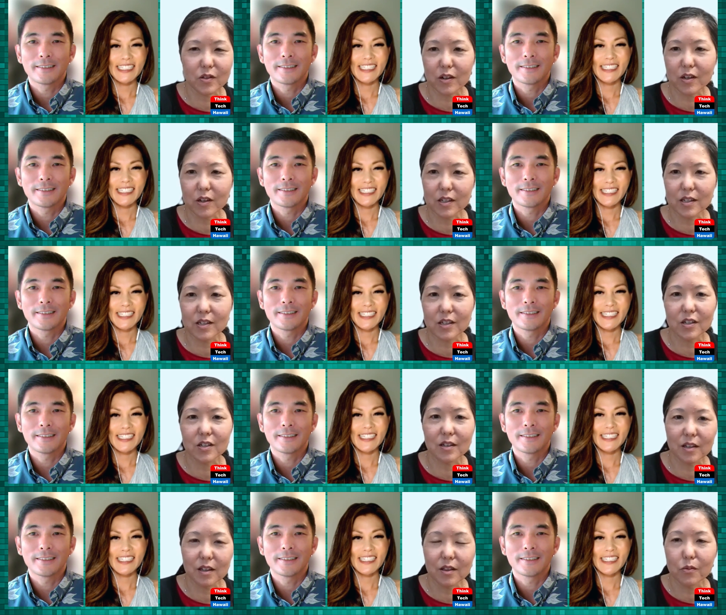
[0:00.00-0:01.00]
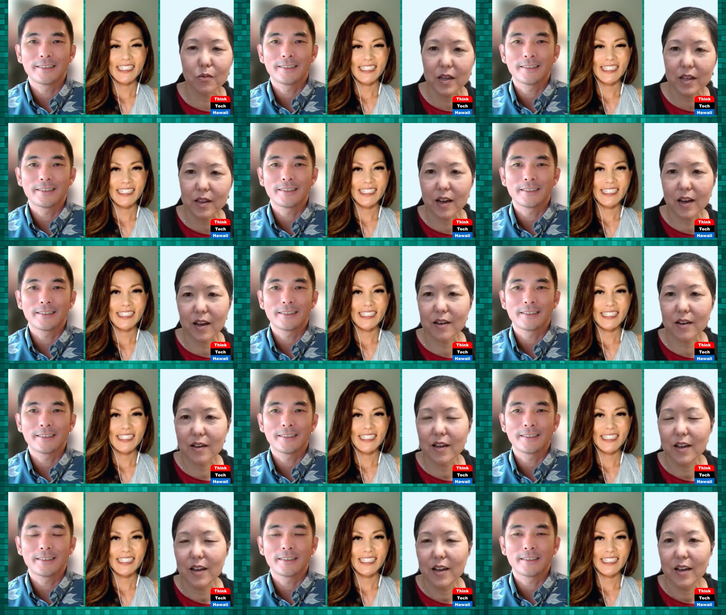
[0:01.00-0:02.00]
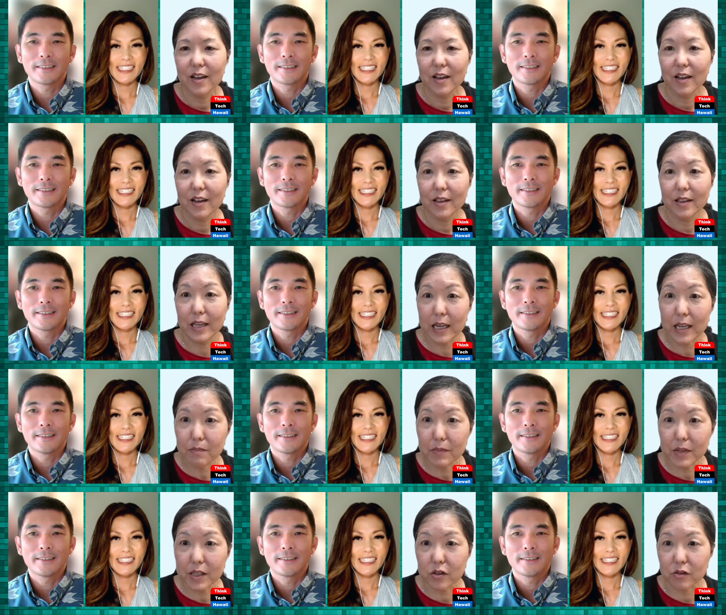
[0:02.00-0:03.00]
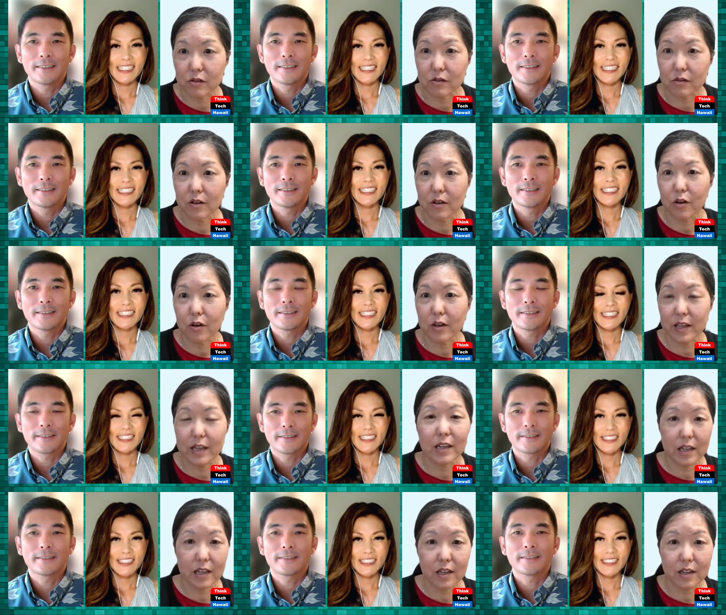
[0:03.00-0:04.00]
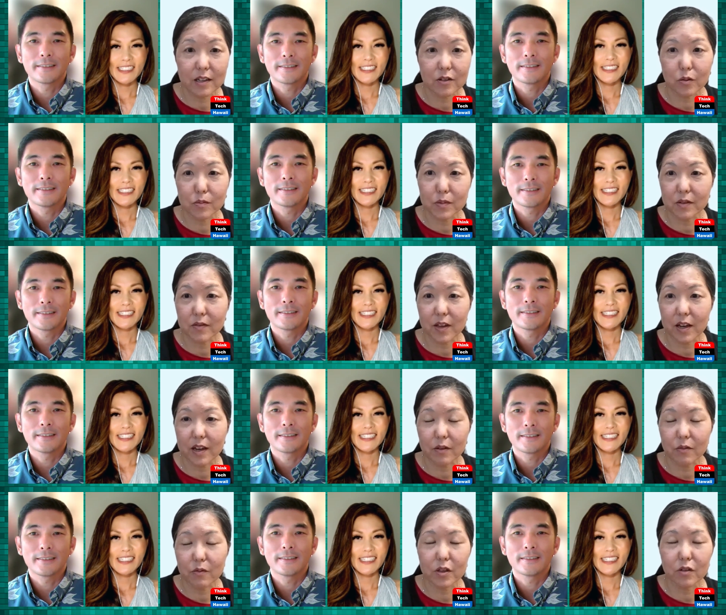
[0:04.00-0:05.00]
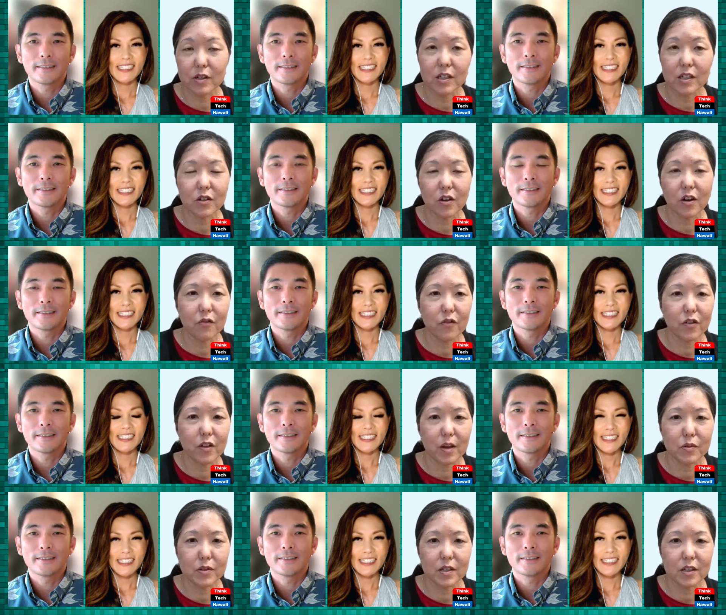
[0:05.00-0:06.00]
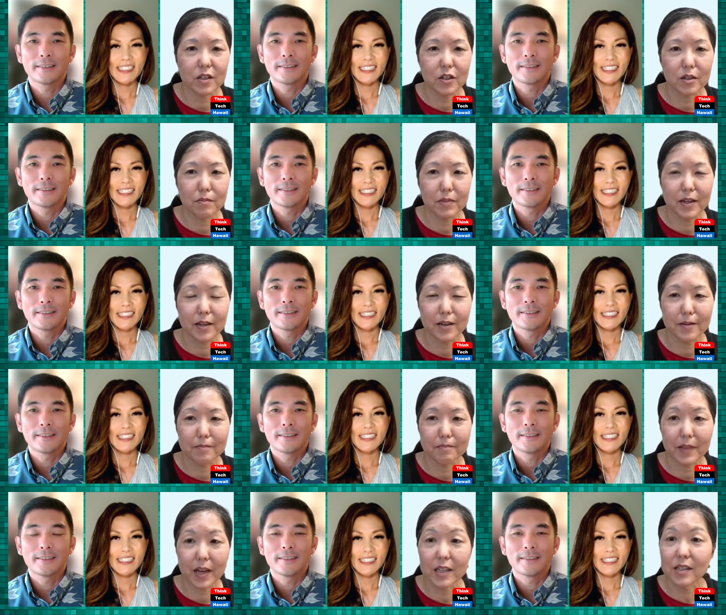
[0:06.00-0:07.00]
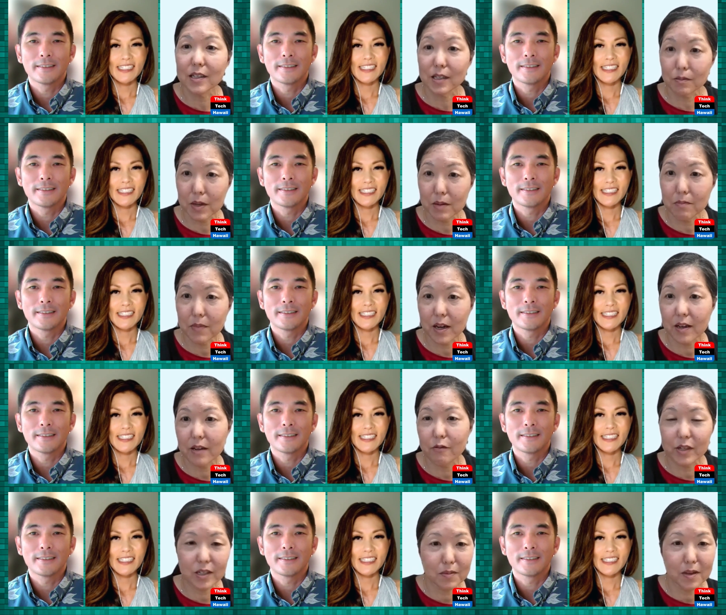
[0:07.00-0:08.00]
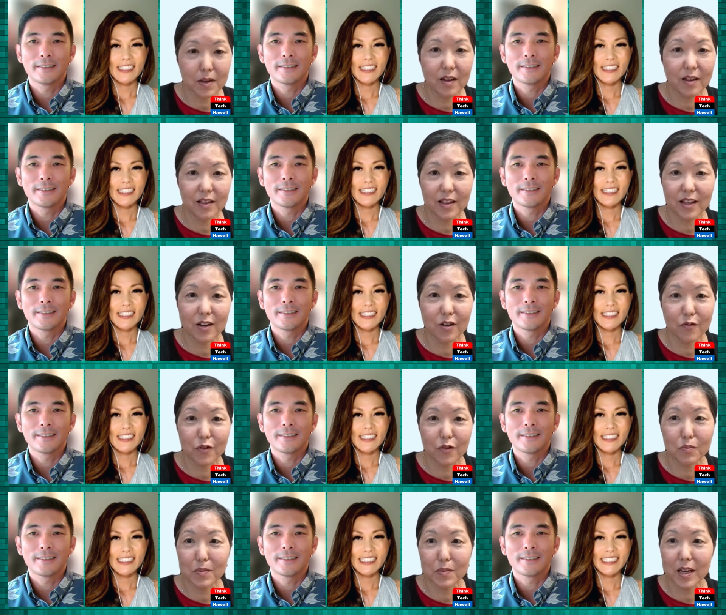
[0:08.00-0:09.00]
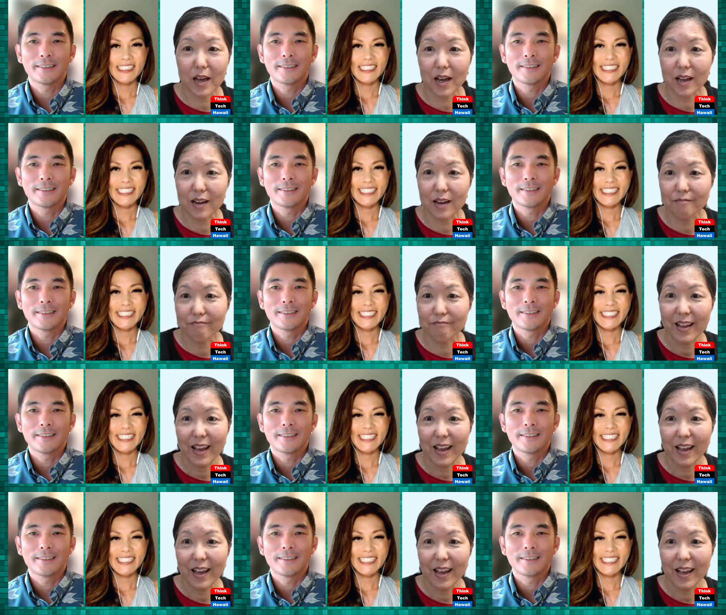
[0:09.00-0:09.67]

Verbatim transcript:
Speaker 1: to this organization in the way that they need me to, or they need in terms of that, what their needs are for that position. But um, I did submit my resume, they interviewed me, and